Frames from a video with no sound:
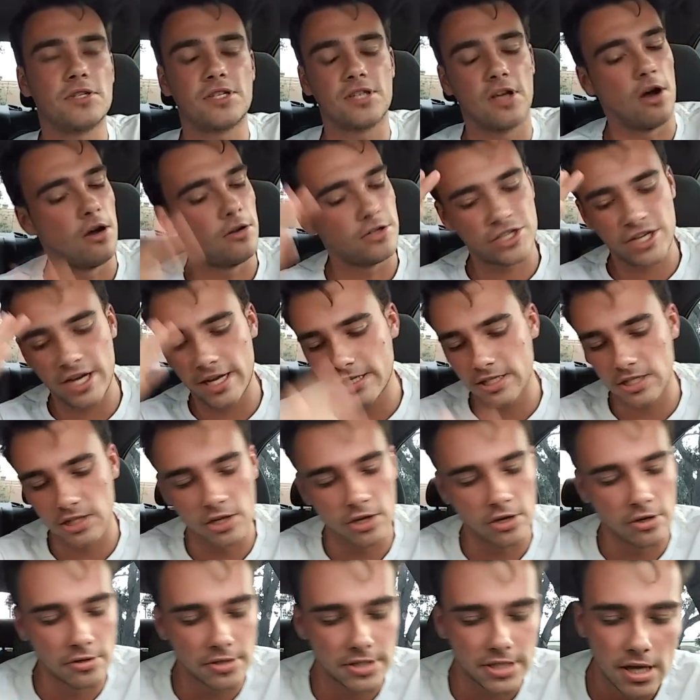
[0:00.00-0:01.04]
So Jets
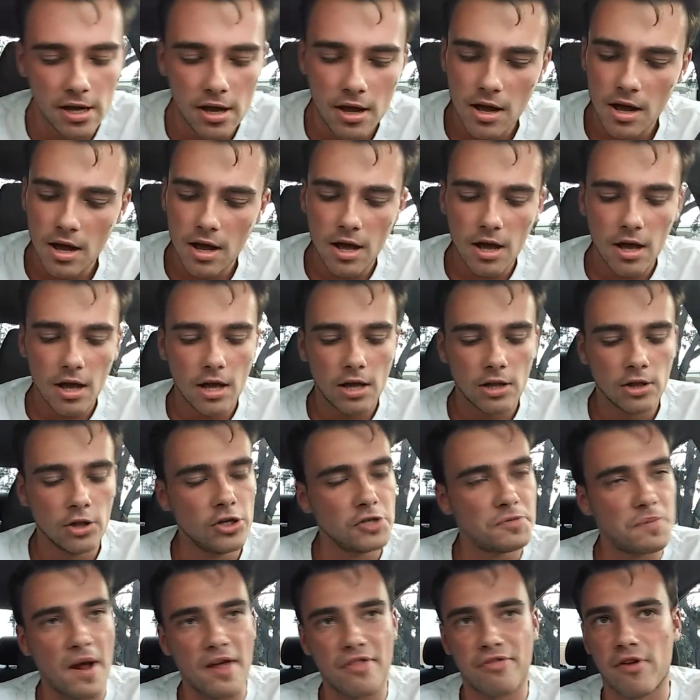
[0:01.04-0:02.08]
lose
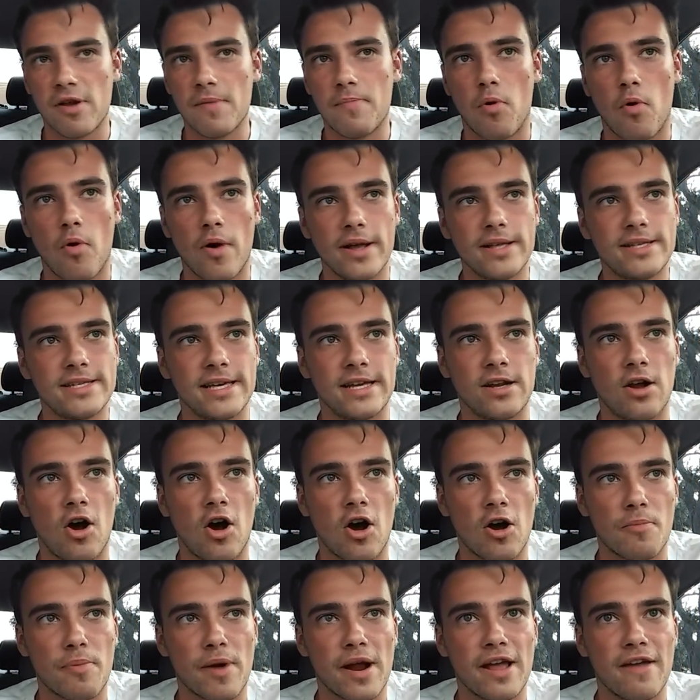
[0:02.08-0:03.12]
by 3 points in
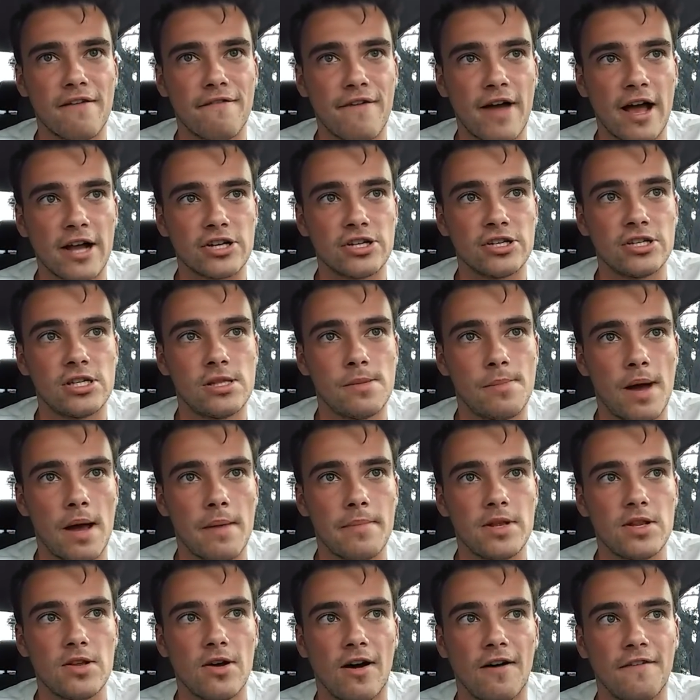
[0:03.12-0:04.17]
heartbreaking fashion to the
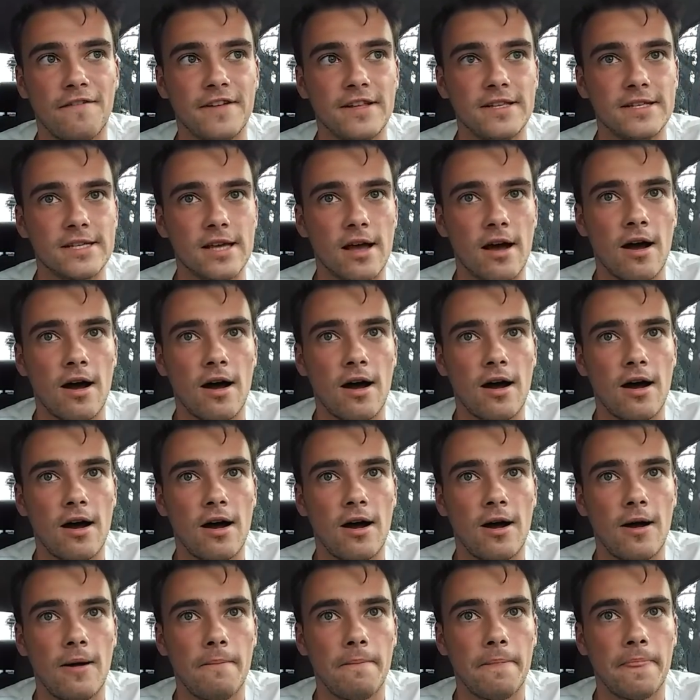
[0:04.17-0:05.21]
Miami Dolphins.
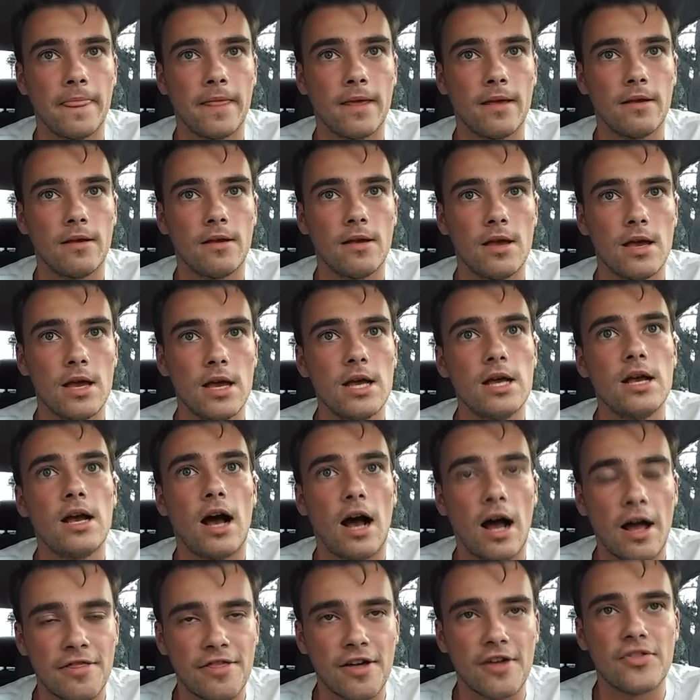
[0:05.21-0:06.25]
I
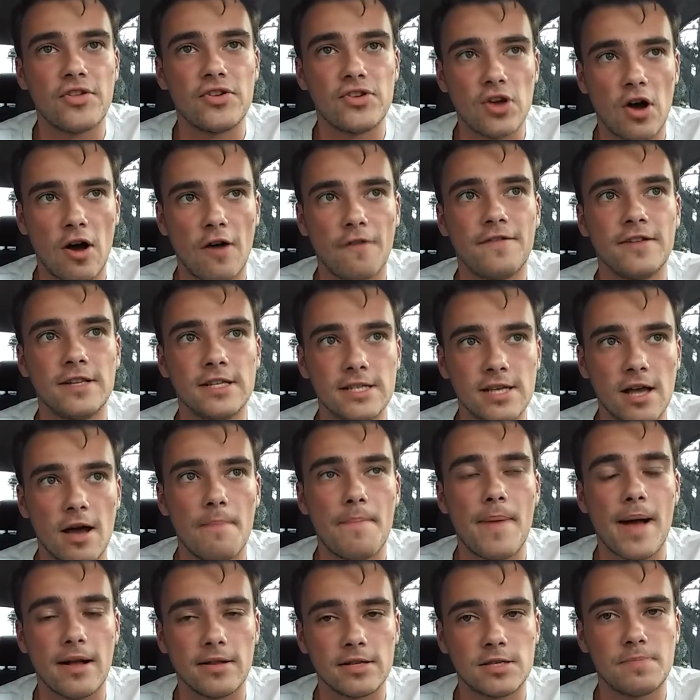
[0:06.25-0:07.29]
thought the Dolphins
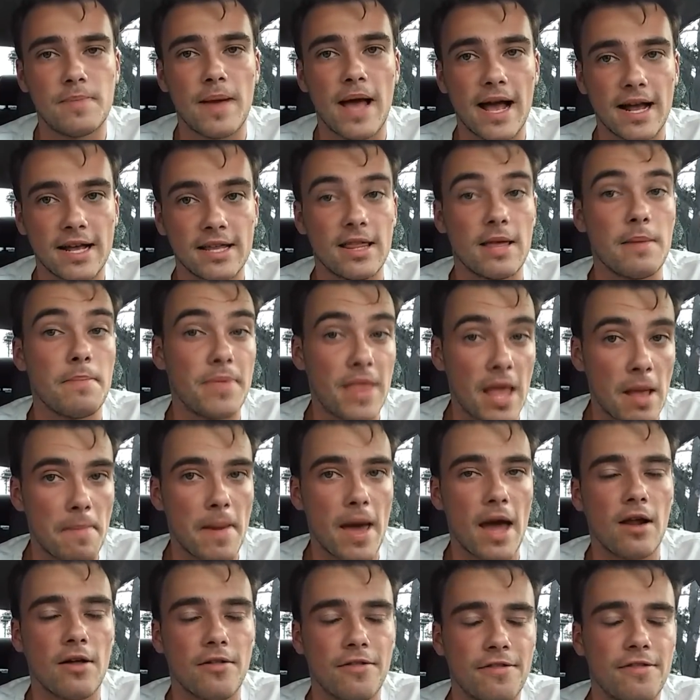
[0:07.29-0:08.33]
bounced back and they
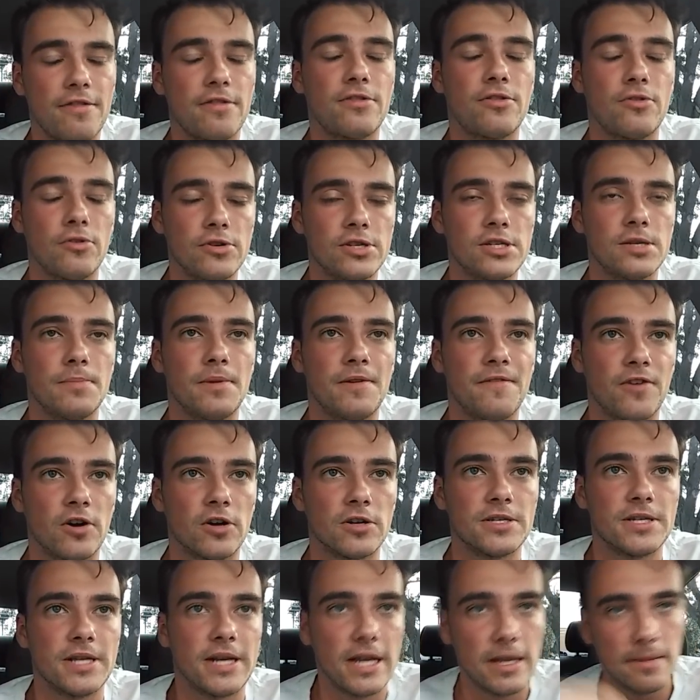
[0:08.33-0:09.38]
battled through some
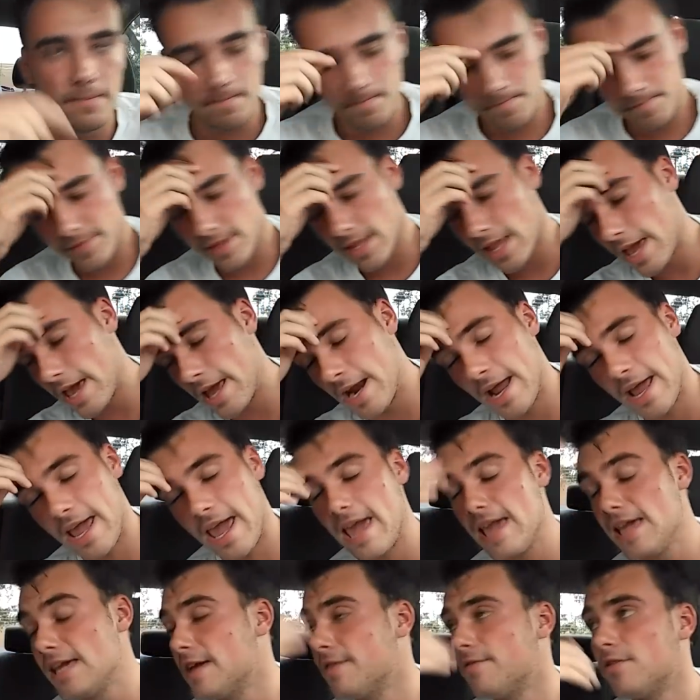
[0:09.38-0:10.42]
adversity. And I
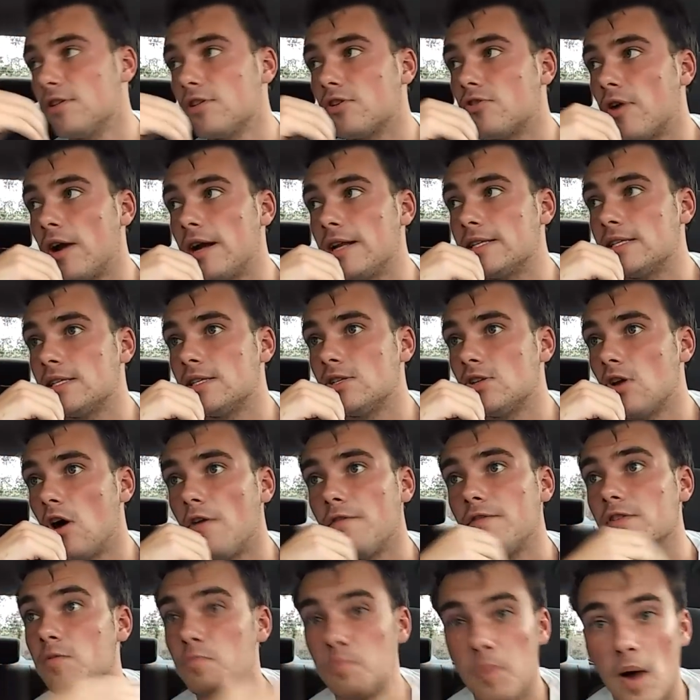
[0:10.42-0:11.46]
hate giving the credit to the
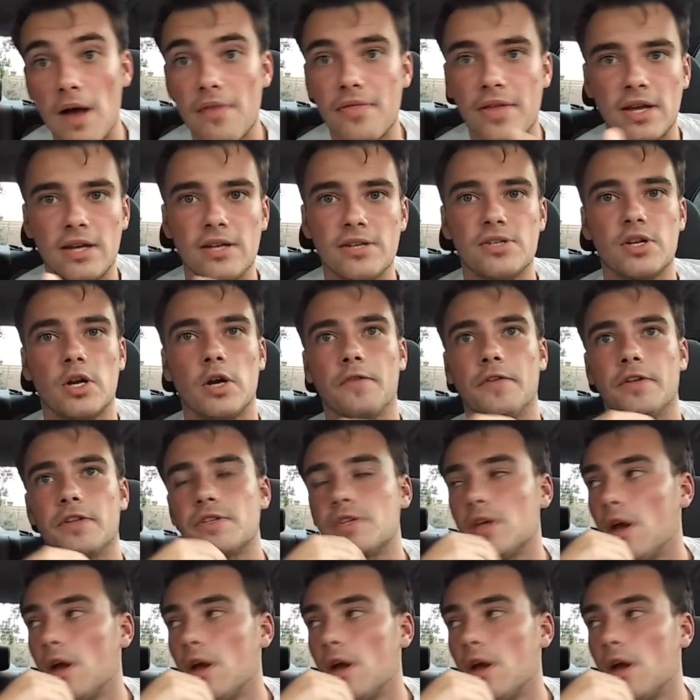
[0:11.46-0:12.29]
Dolphins, but they deserve it.